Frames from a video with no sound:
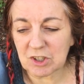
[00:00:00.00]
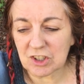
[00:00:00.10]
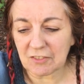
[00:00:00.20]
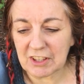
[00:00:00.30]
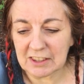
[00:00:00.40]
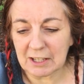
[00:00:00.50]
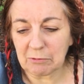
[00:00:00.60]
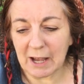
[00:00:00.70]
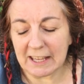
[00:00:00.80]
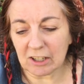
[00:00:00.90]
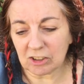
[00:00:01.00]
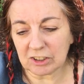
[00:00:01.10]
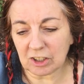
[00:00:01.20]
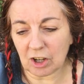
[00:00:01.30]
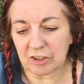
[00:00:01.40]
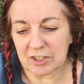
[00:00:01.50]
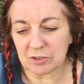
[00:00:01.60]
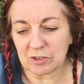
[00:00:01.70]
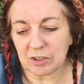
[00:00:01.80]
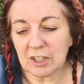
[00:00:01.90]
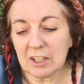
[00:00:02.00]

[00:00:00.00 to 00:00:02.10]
shoving their way along the corridor,